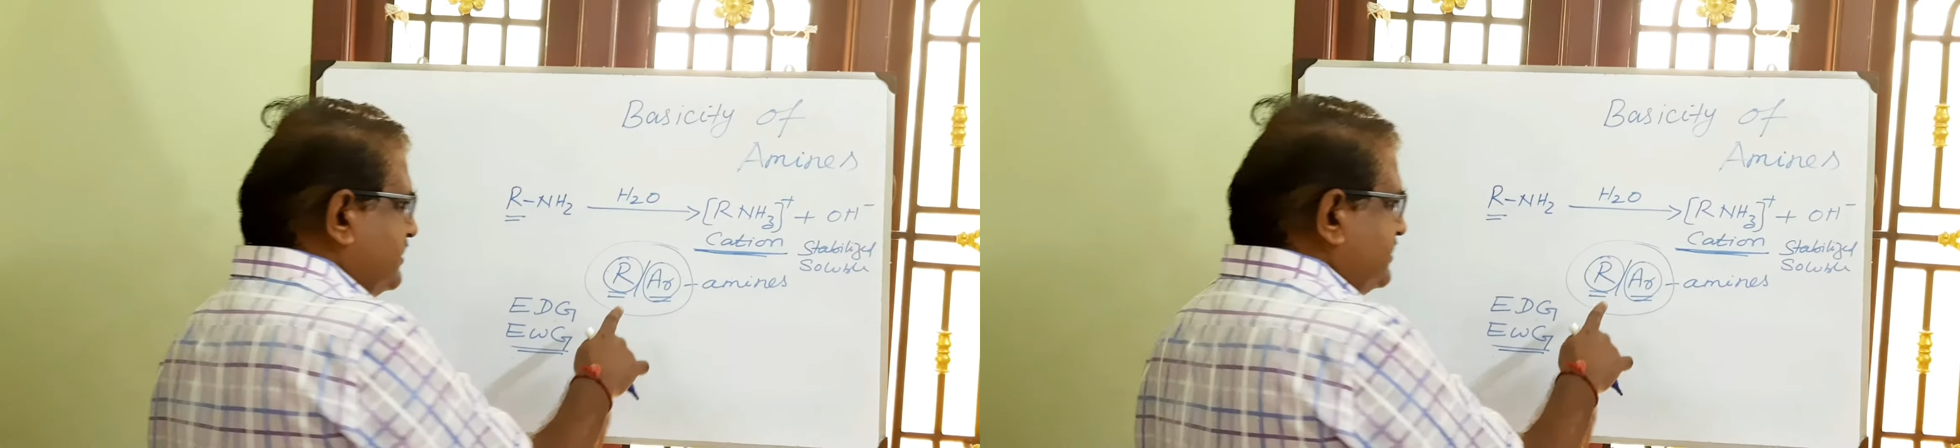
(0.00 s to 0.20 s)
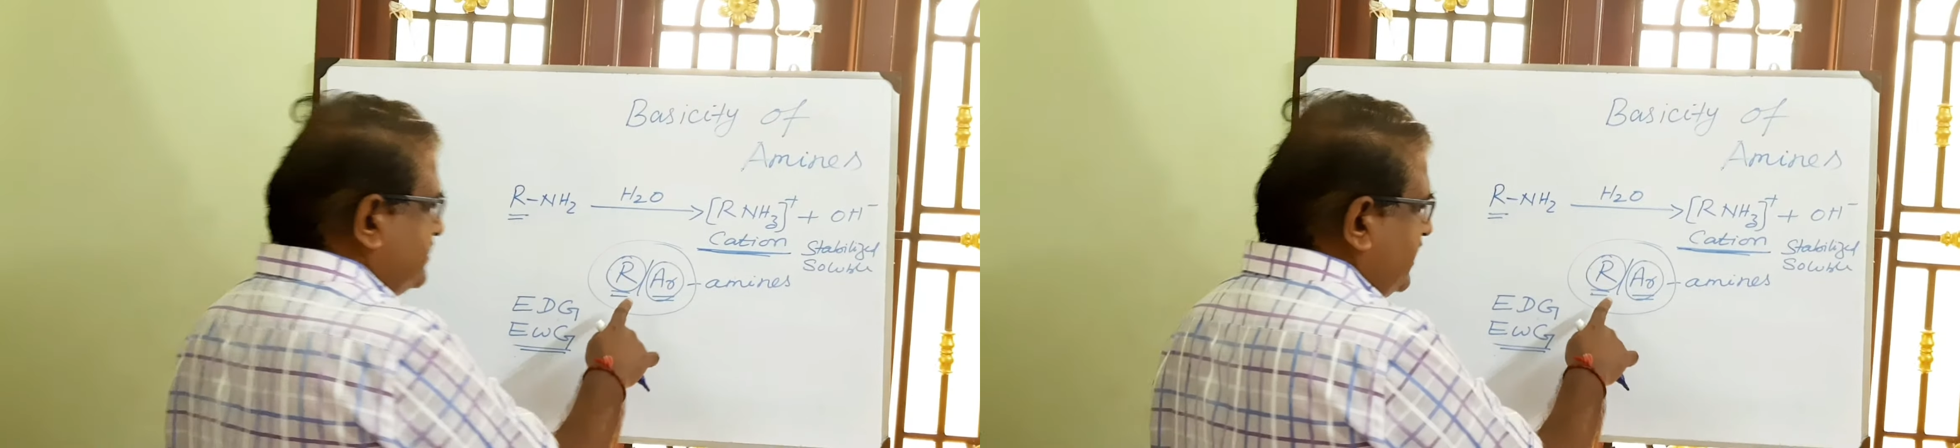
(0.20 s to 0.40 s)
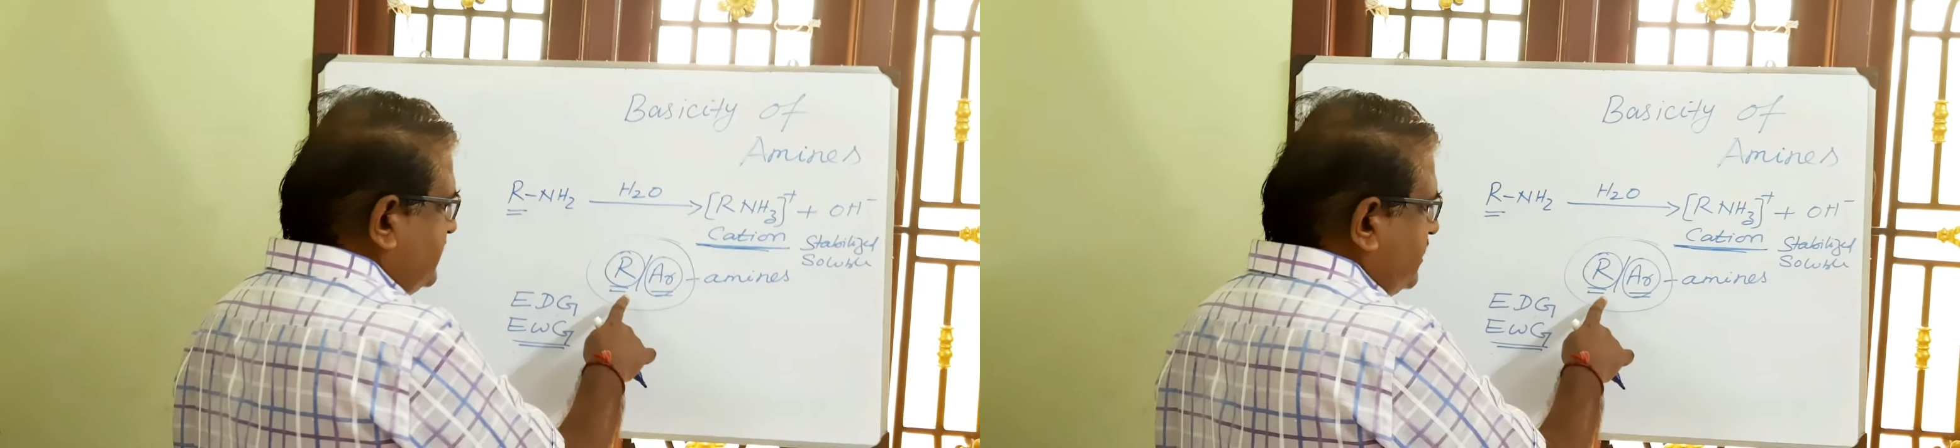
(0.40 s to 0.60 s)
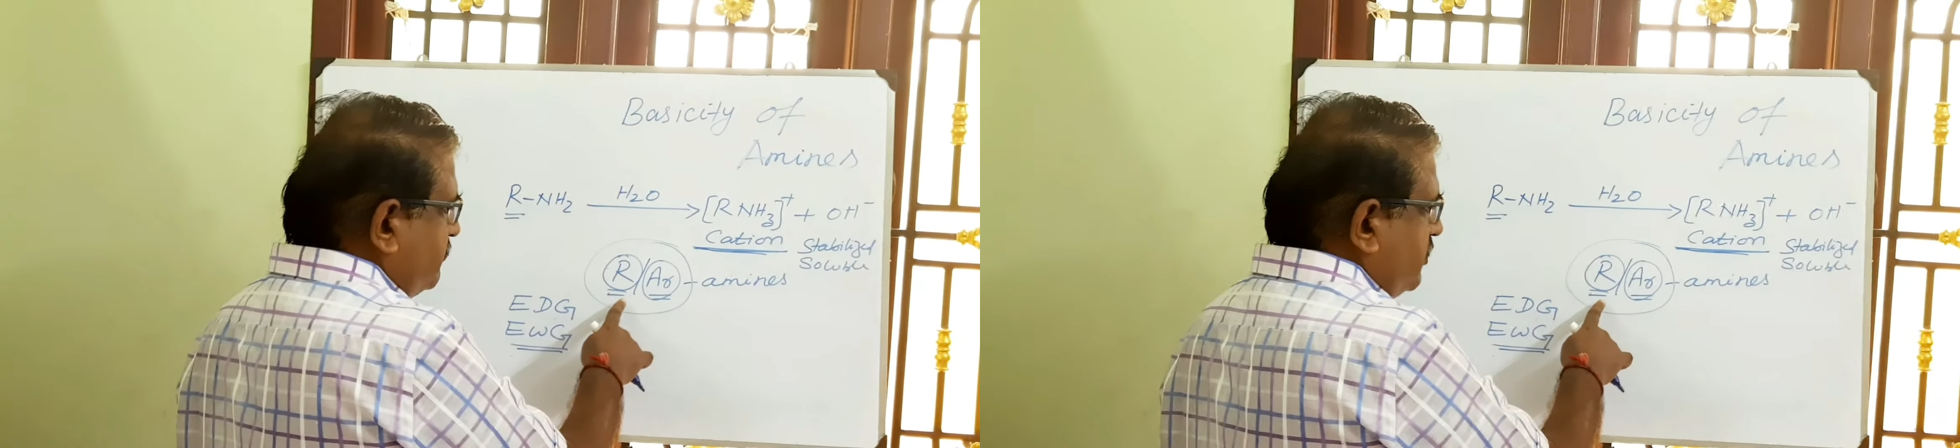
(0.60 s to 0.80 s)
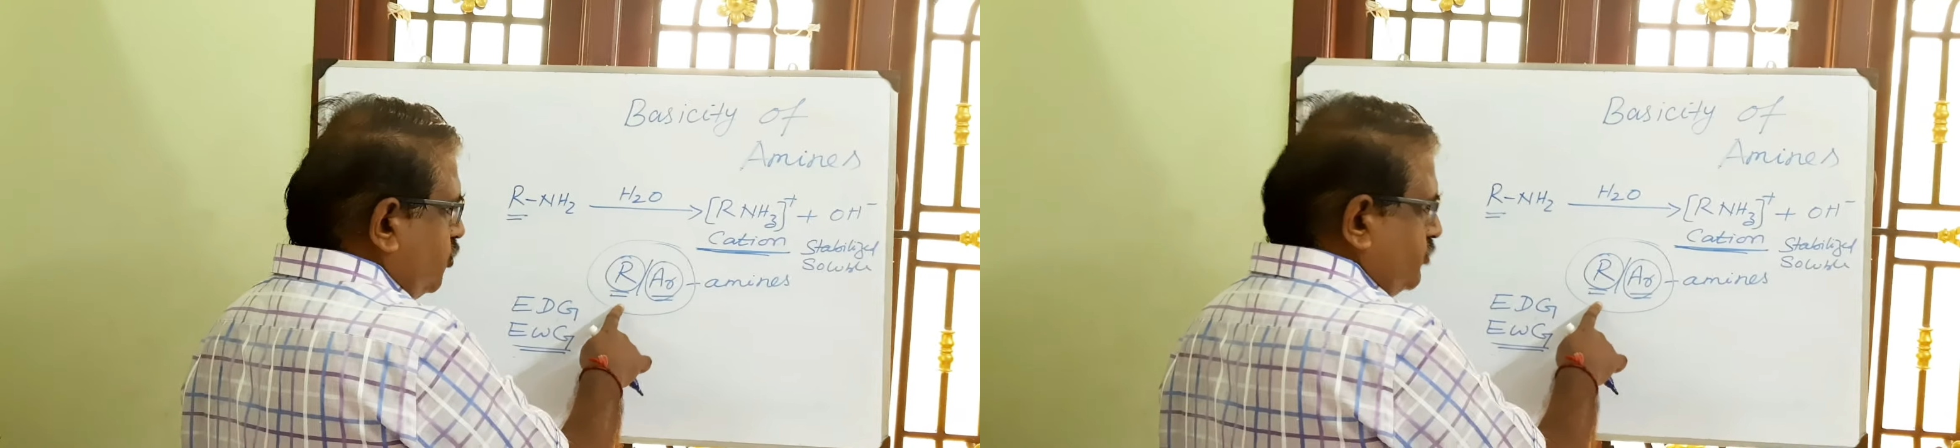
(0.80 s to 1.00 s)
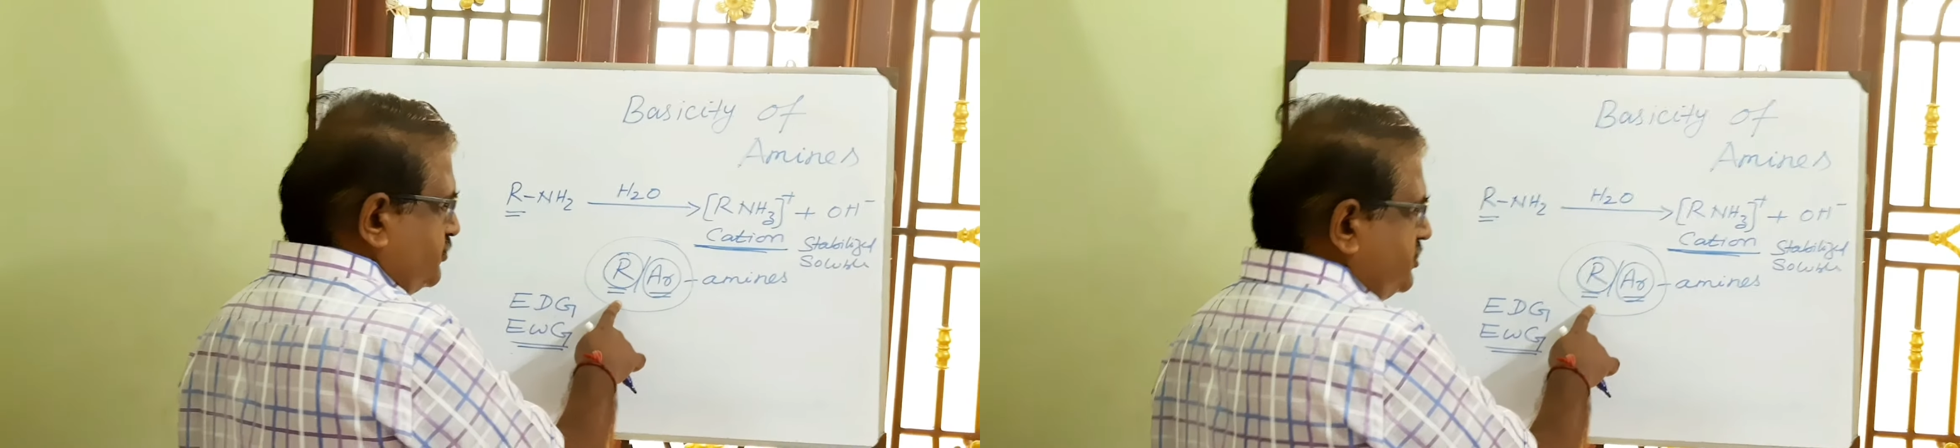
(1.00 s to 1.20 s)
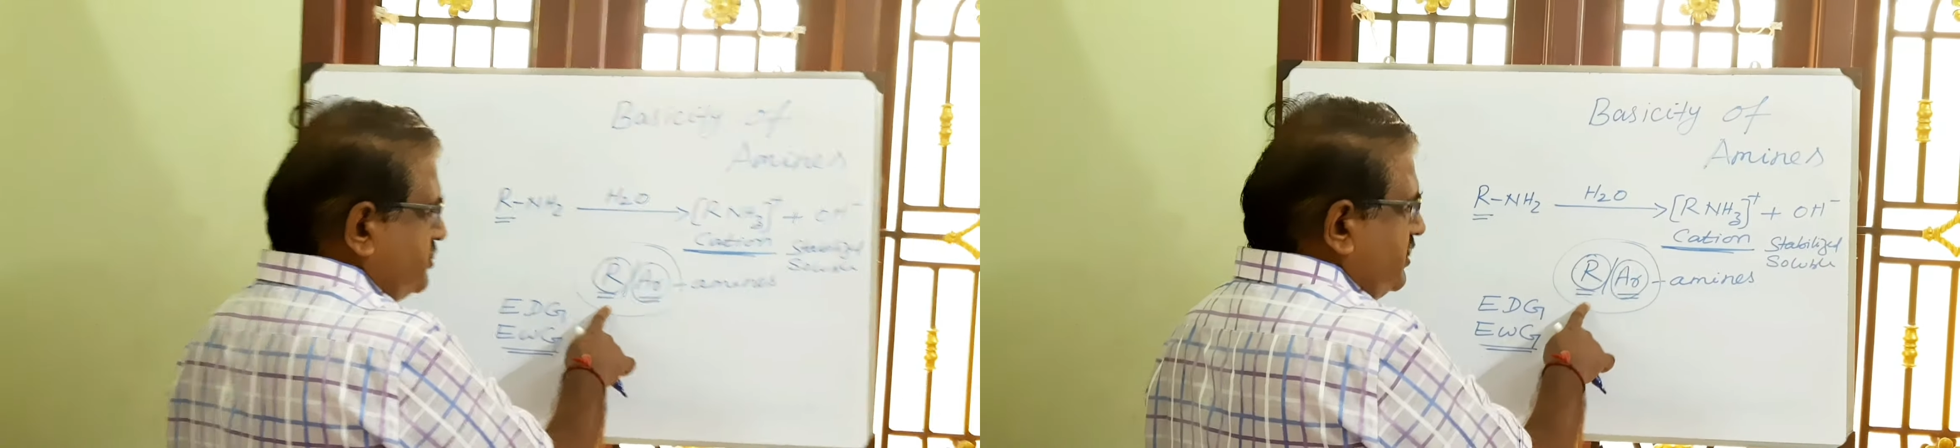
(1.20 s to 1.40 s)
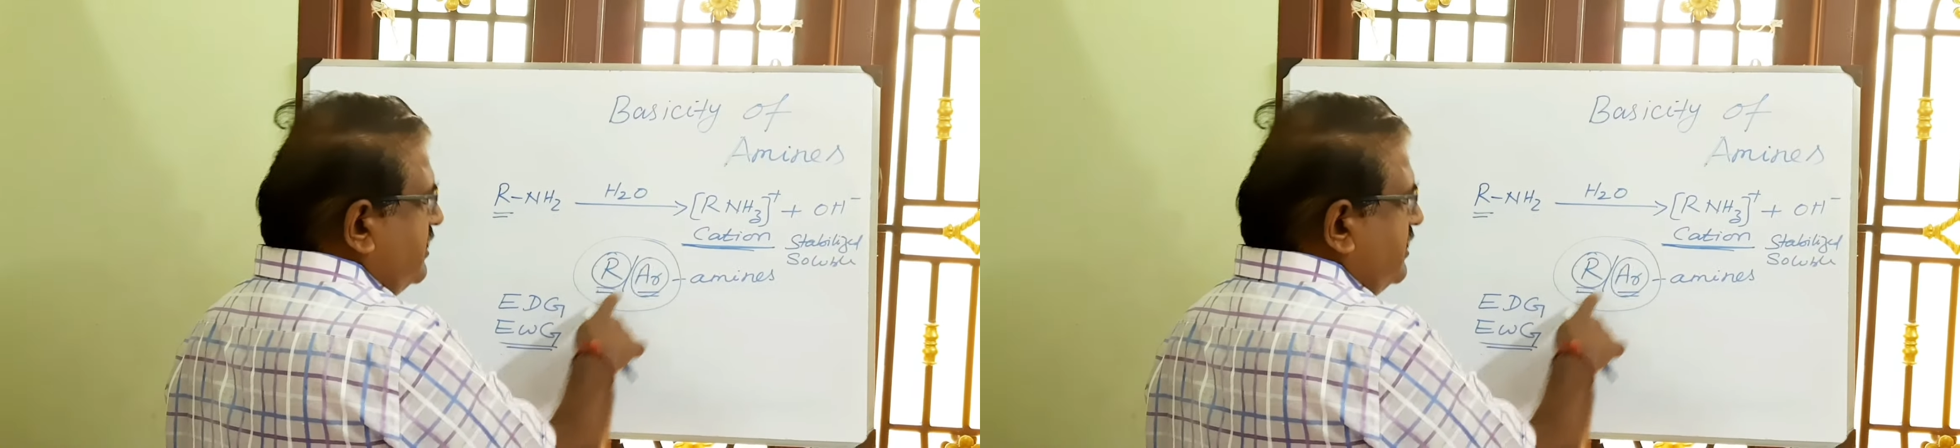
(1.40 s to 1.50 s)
size of the groups,